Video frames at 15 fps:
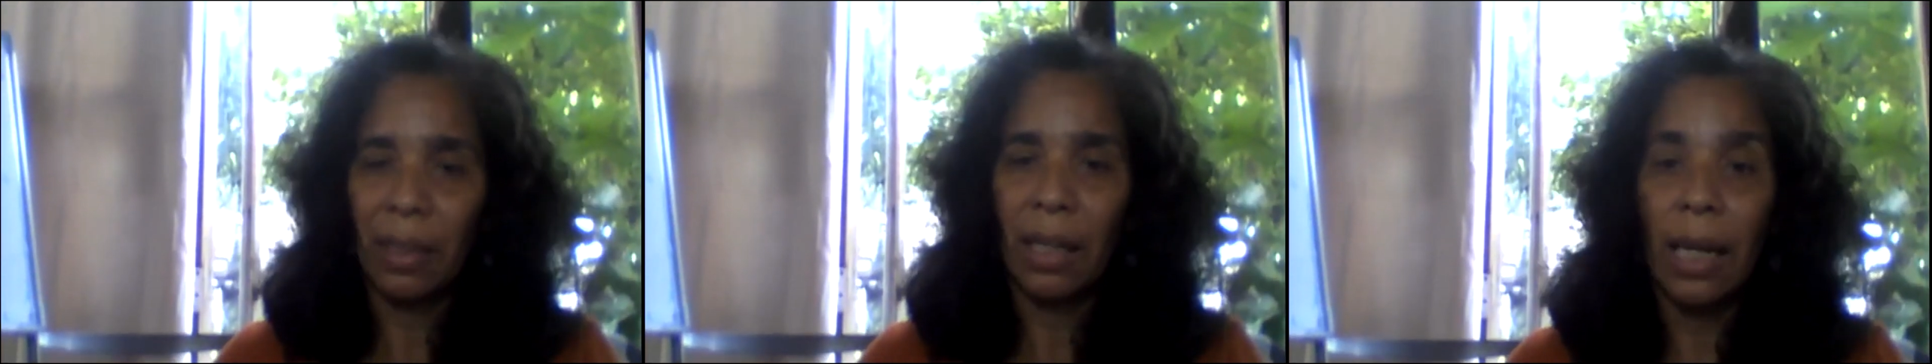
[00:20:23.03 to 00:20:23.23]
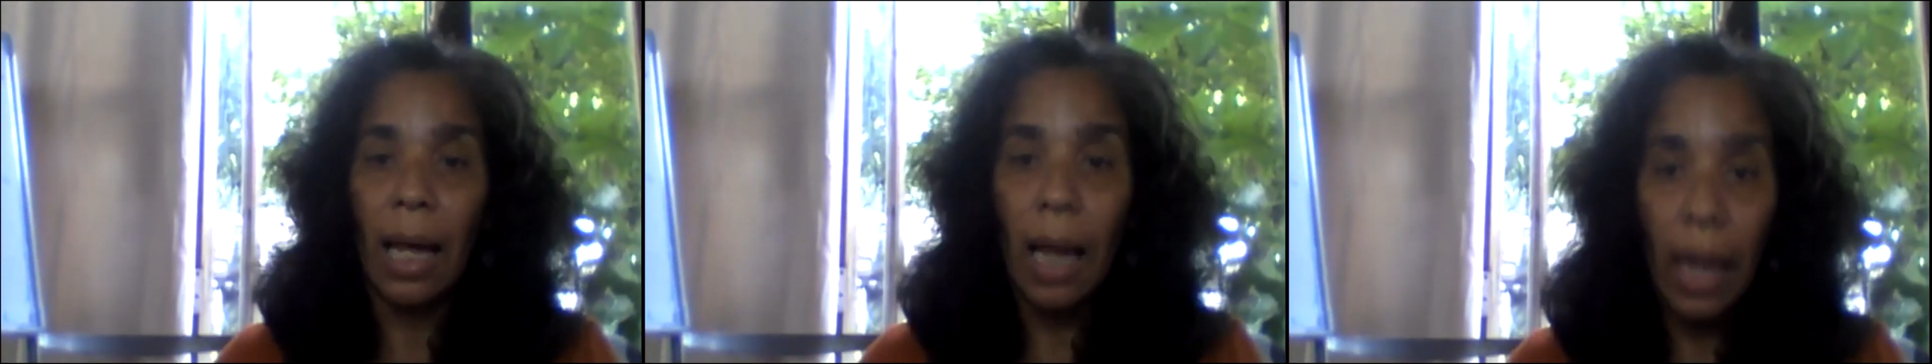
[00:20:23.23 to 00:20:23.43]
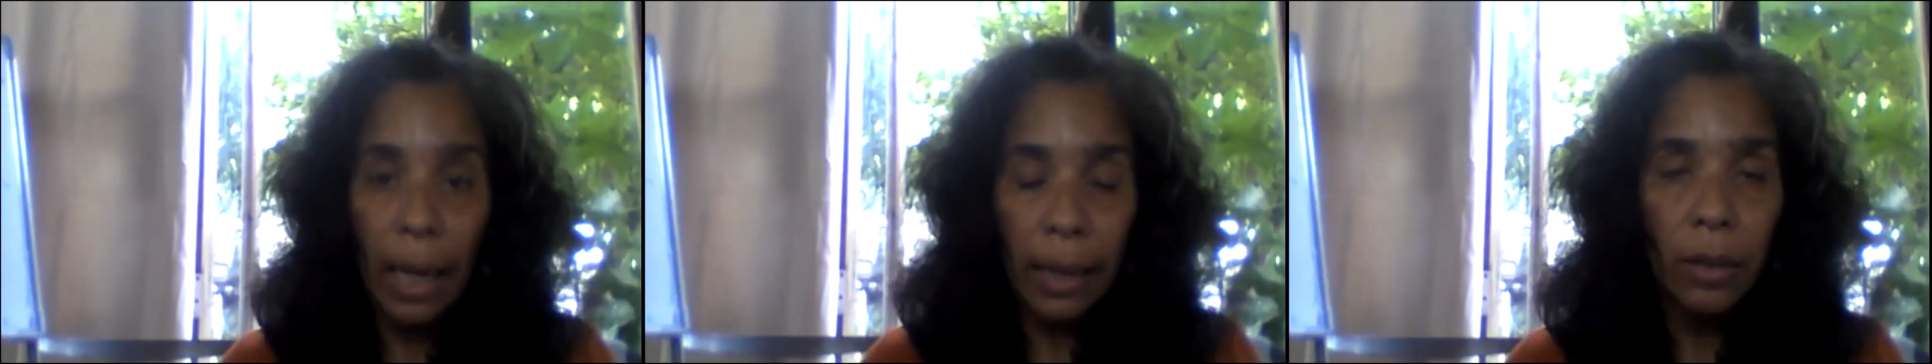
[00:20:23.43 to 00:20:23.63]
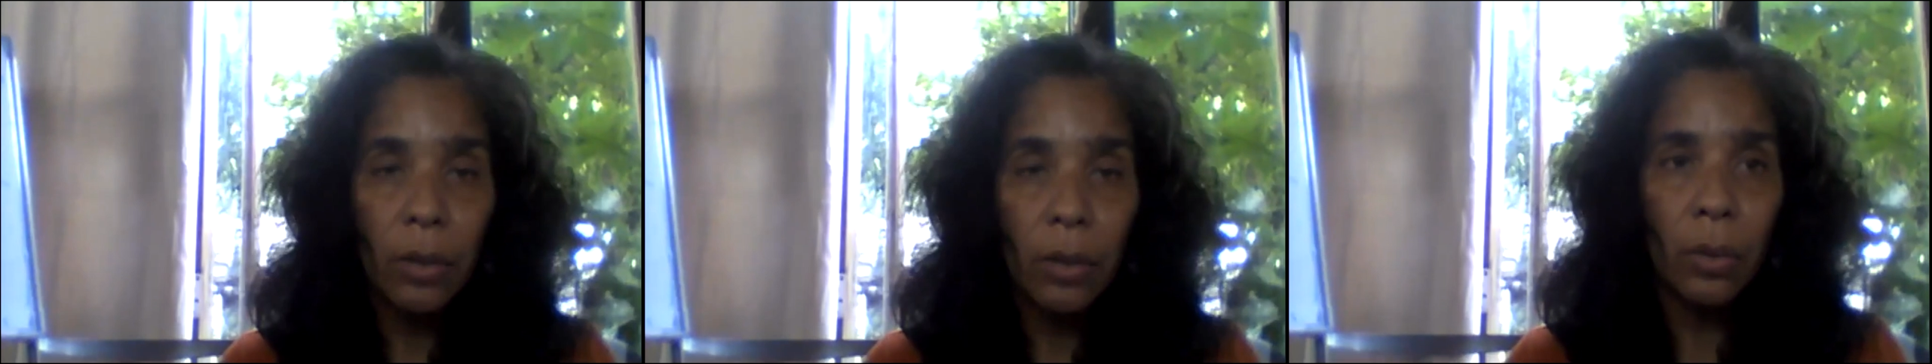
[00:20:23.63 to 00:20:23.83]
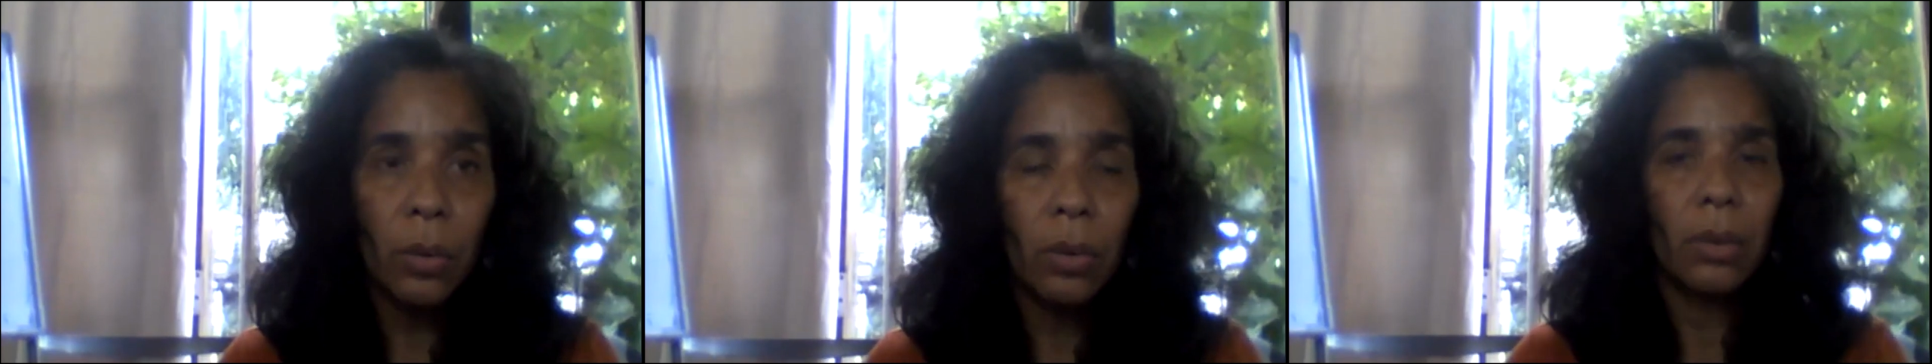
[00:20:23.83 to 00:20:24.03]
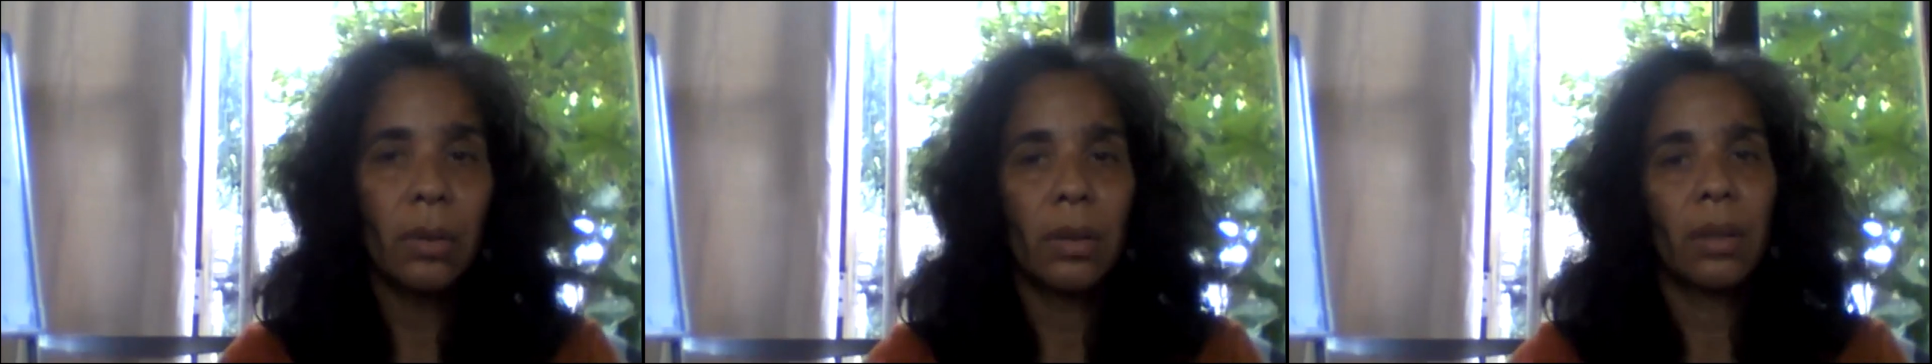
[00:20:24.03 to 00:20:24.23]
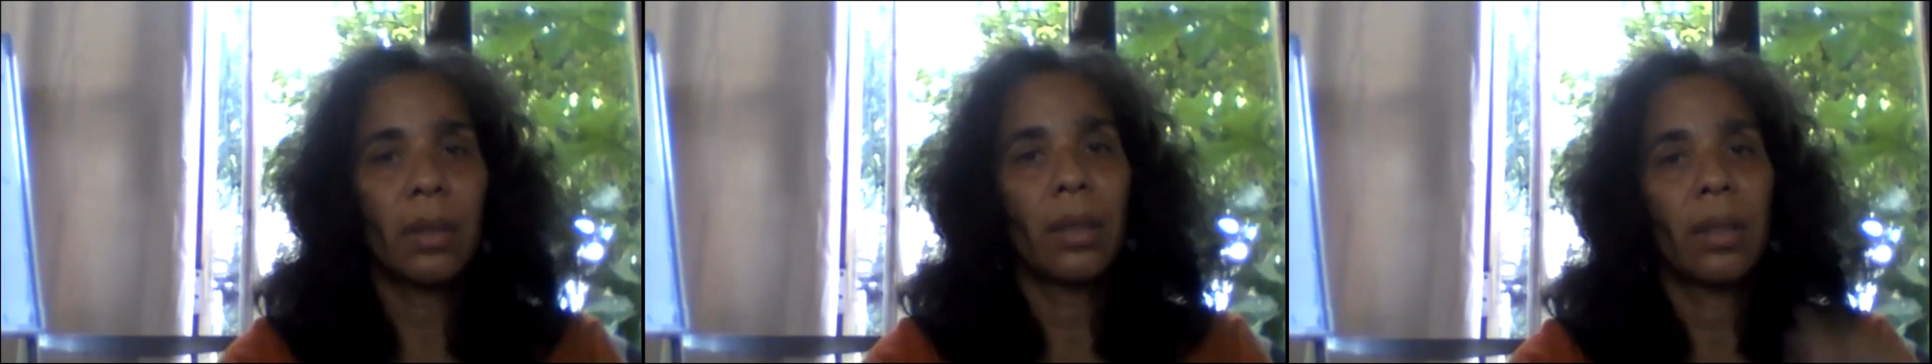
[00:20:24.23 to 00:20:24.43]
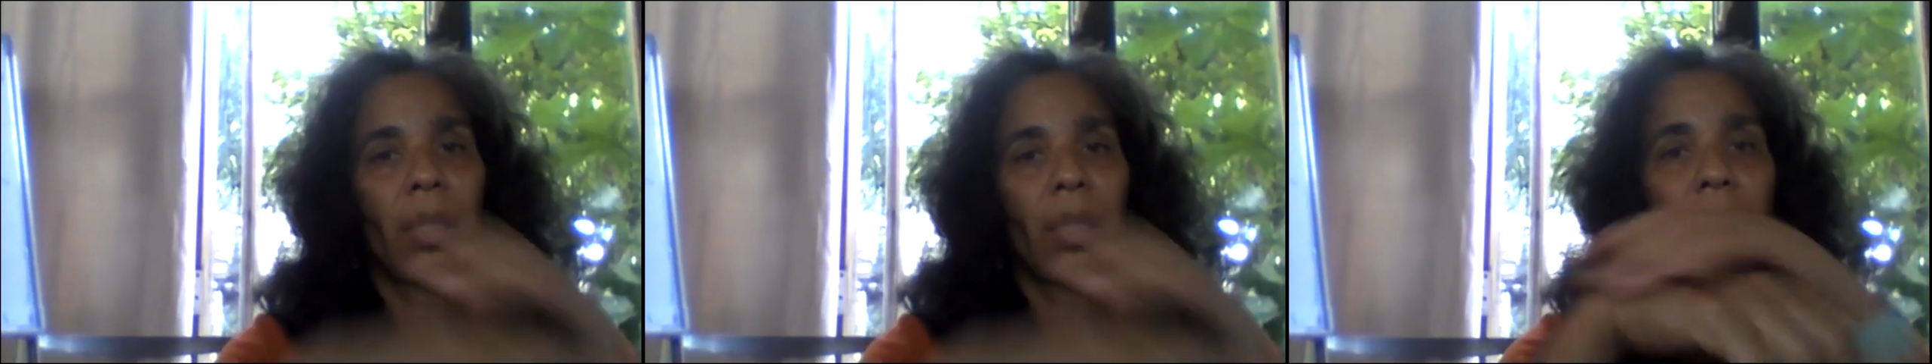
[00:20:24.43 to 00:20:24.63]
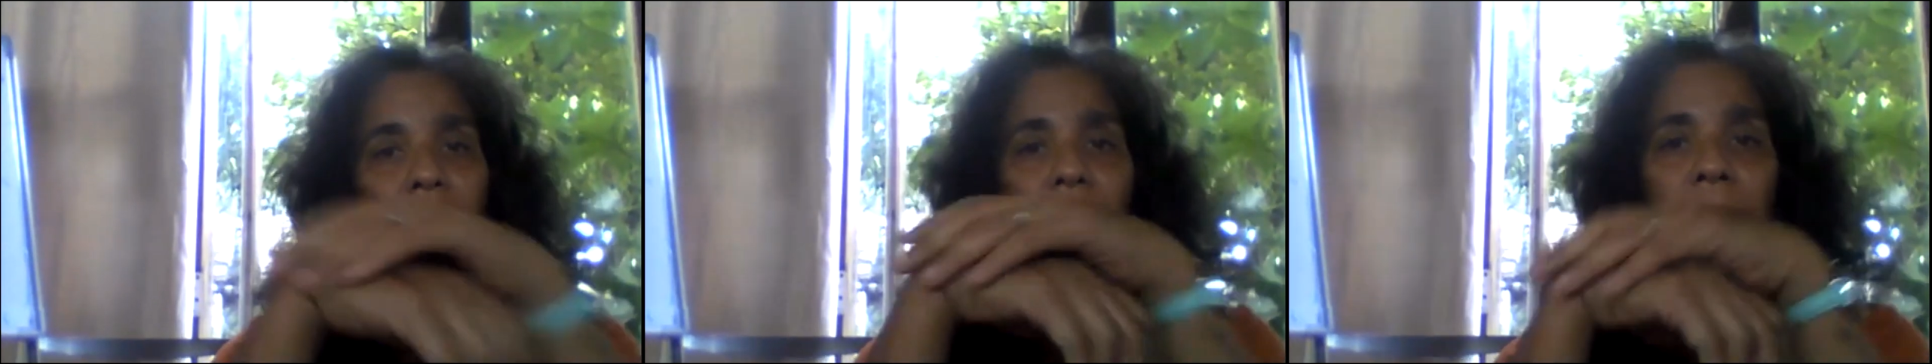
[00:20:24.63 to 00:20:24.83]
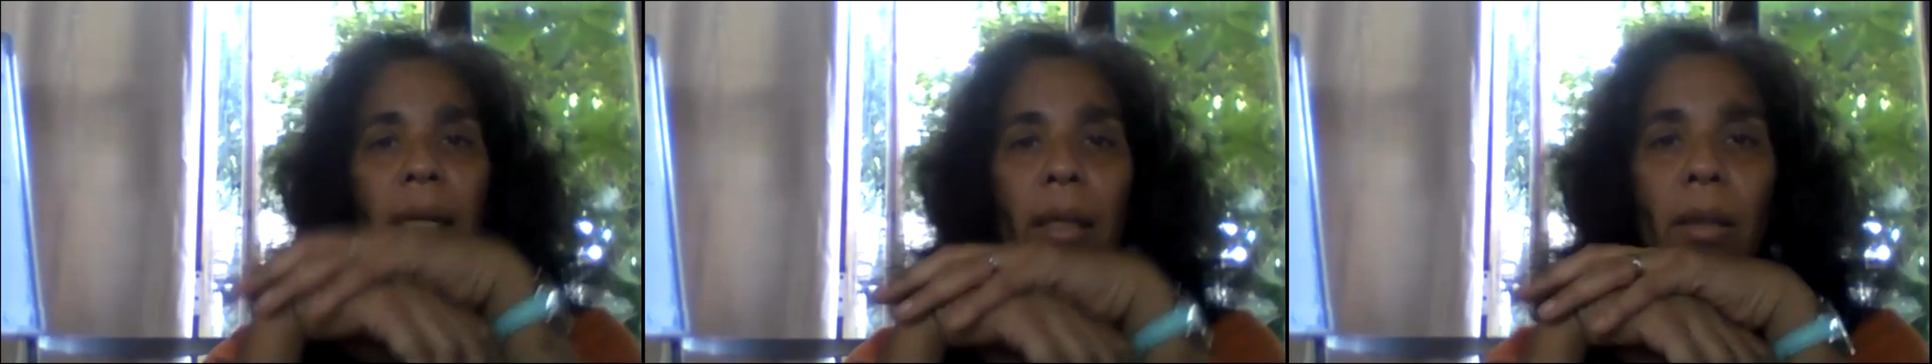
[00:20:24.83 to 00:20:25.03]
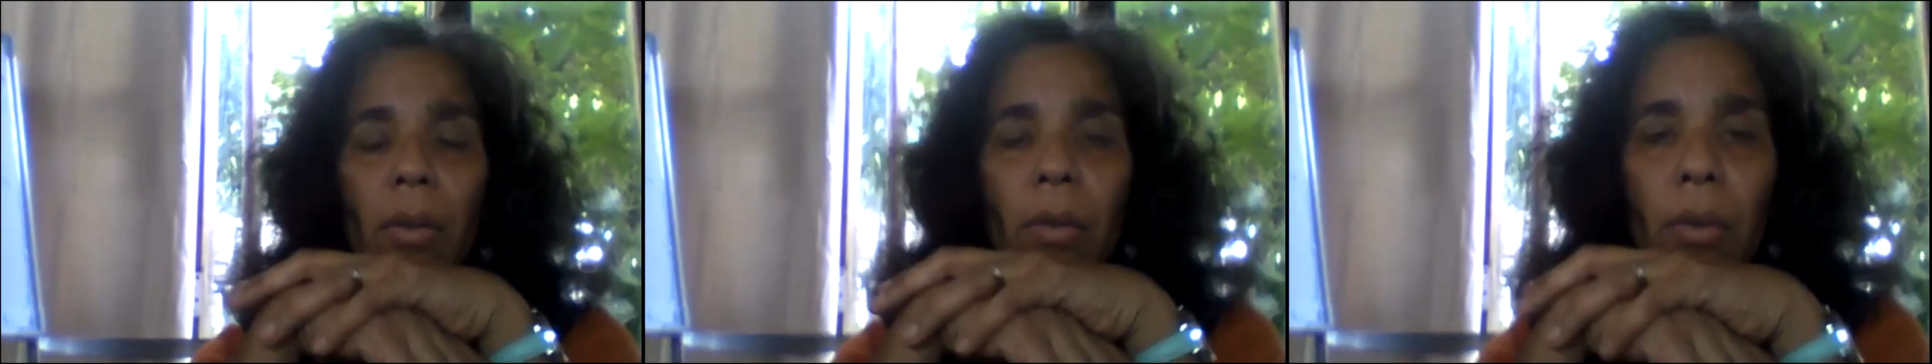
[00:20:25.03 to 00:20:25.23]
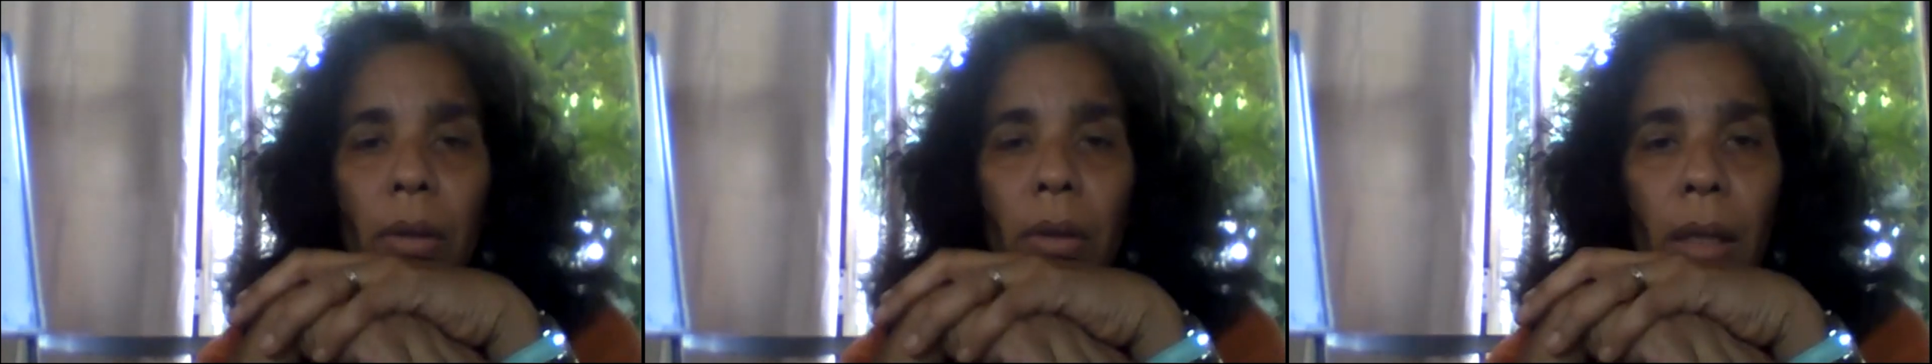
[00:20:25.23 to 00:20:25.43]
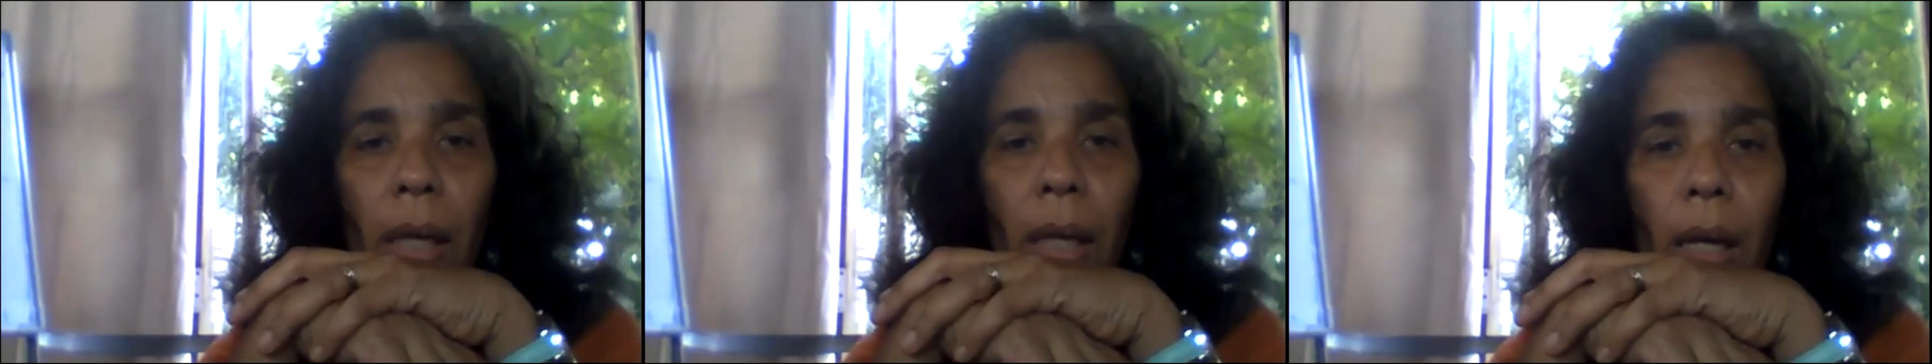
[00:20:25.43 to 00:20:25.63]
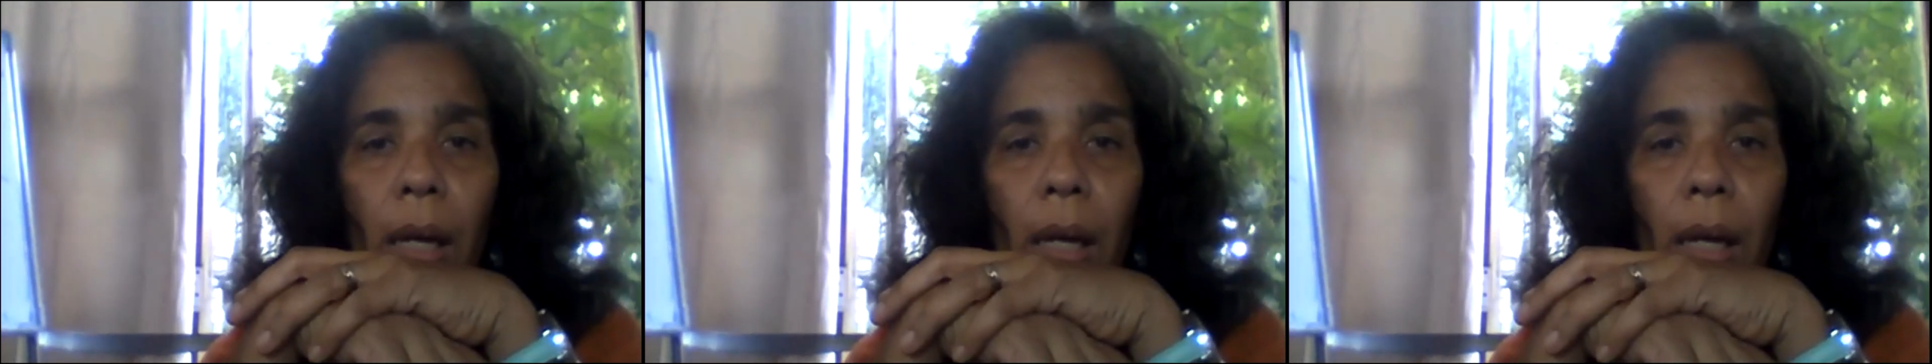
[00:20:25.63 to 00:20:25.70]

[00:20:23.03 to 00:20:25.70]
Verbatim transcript: And I know, I know